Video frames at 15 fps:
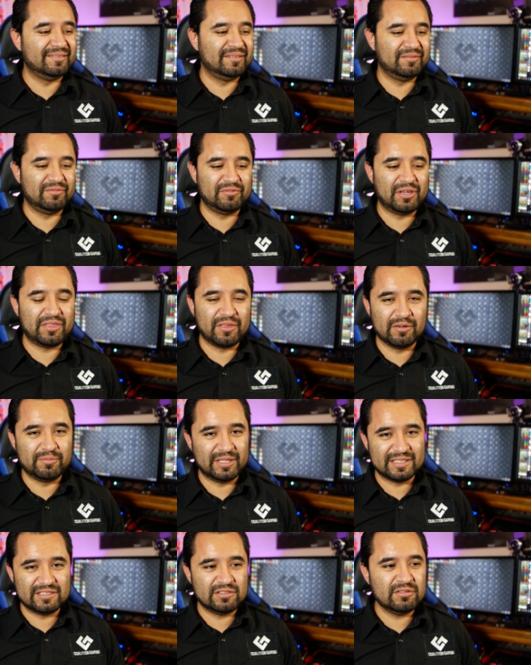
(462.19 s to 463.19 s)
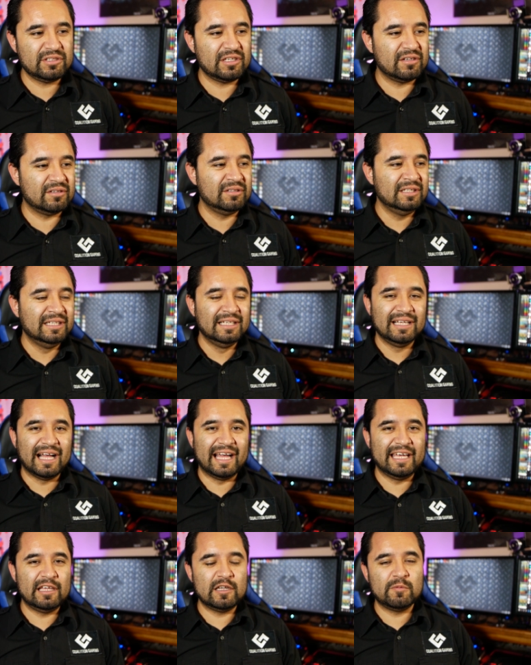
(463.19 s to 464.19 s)
with OBS Studio,
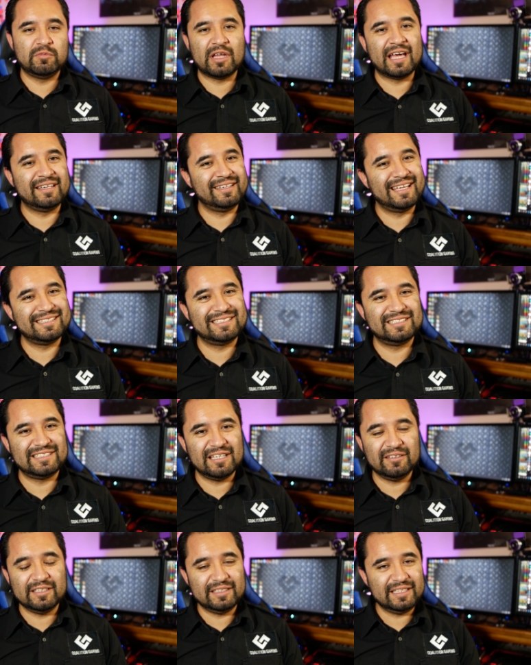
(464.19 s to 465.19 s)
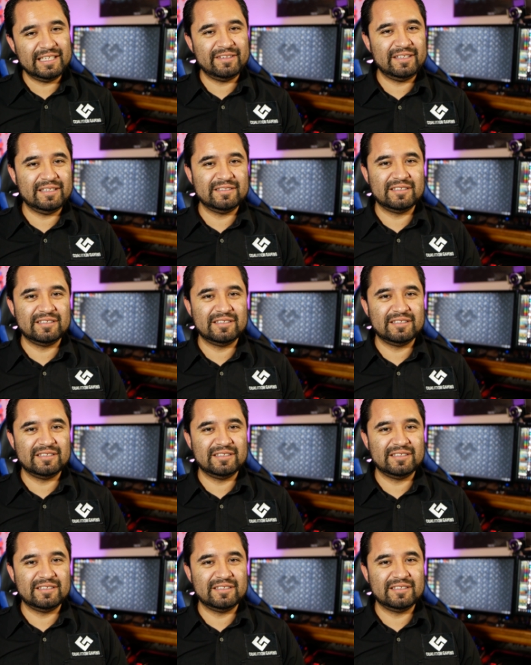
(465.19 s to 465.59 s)
I end up not necessarily needing